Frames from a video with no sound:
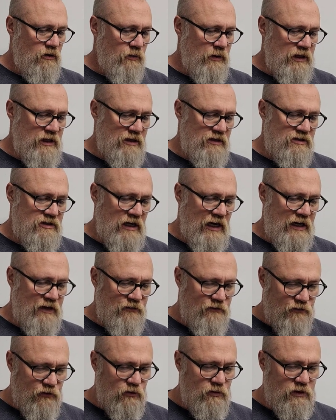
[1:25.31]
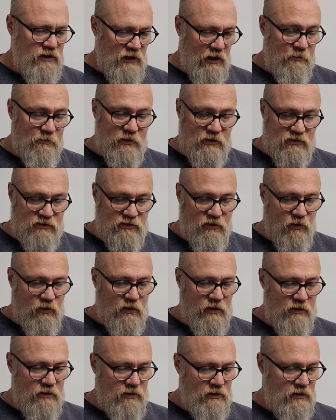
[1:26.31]
we can assign food compass
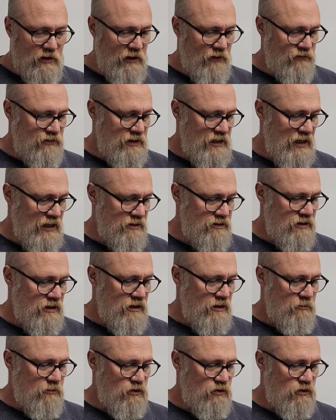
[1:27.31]
score, FCS,